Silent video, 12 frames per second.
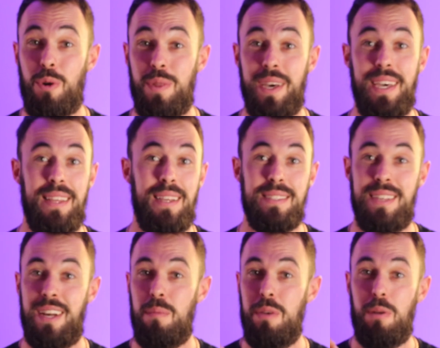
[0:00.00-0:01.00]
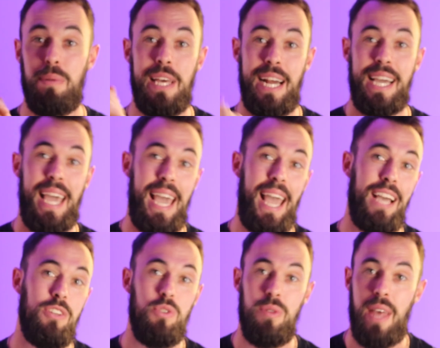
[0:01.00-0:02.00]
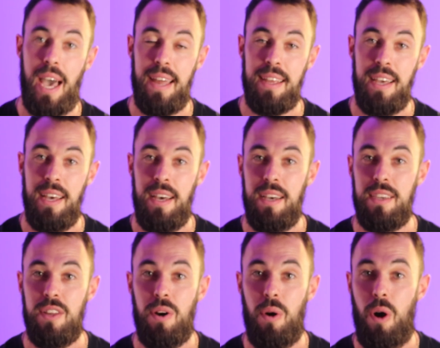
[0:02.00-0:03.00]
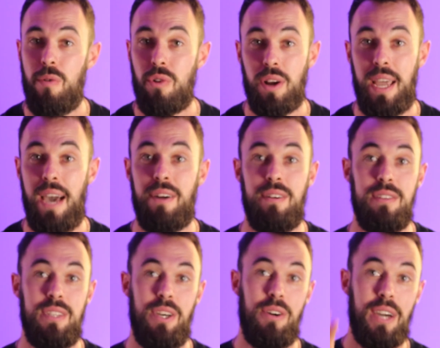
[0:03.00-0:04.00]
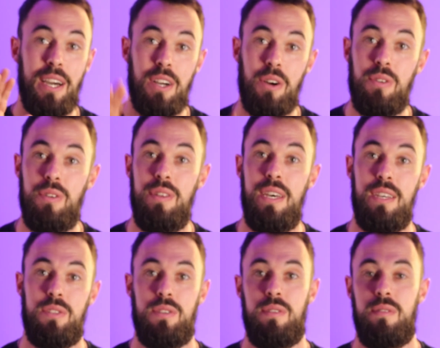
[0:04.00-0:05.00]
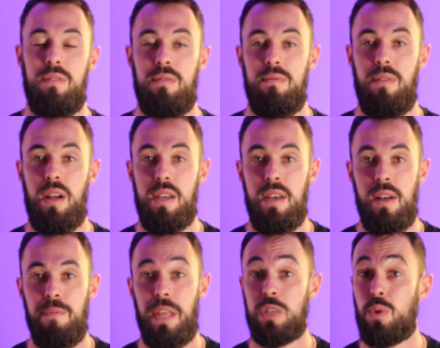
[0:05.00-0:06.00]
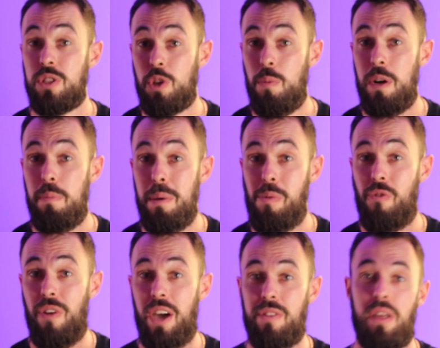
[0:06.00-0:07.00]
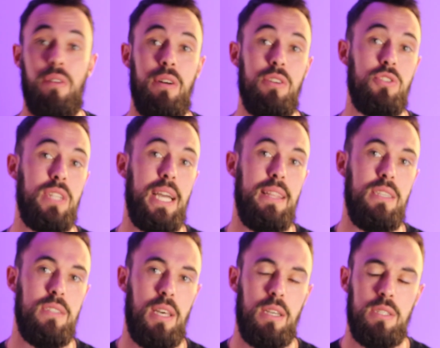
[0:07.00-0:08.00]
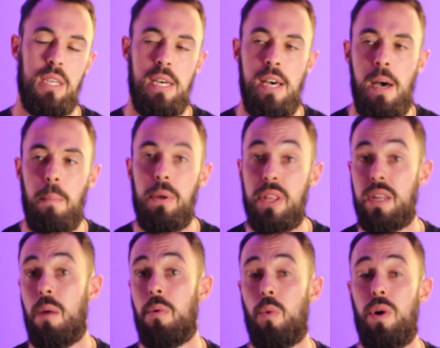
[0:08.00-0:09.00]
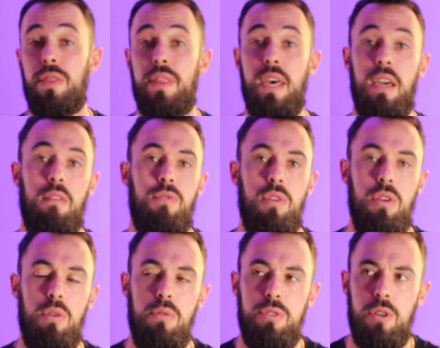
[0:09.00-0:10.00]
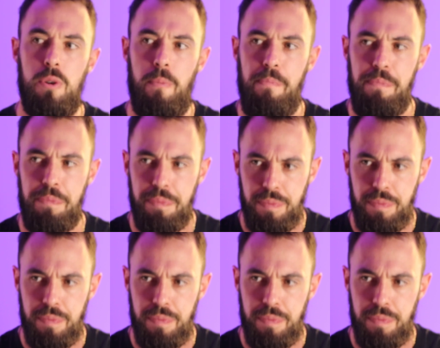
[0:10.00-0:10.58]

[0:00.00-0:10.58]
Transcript: more thinking. That's not a meal plan. I can't hand you that, you know, over a counter and say, okay, go do this, right? That's why so many people fail. They don't understand these things. But the number one thing for you to